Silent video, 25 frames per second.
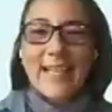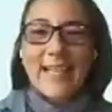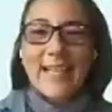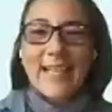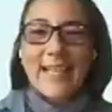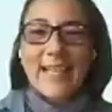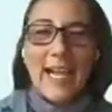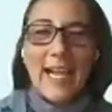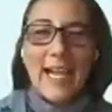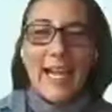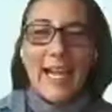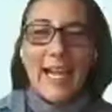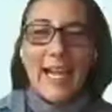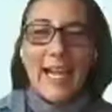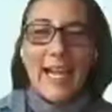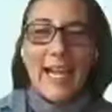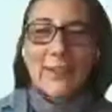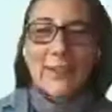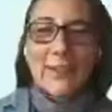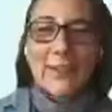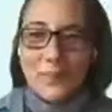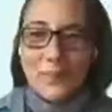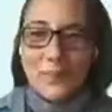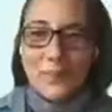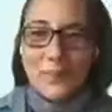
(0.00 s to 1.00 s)
that it's
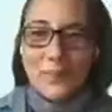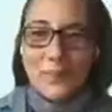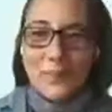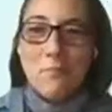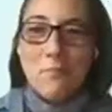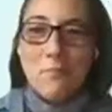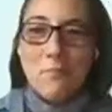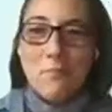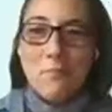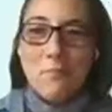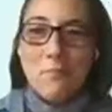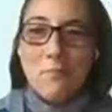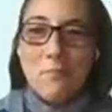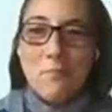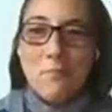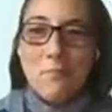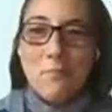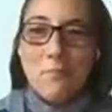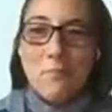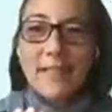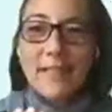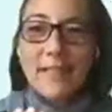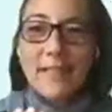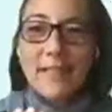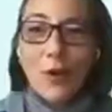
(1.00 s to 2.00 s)
either or.
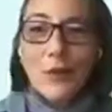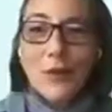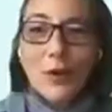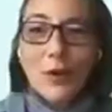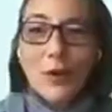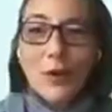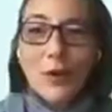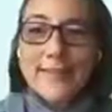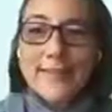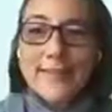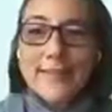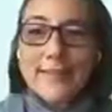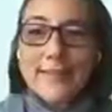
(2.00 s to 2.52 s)
But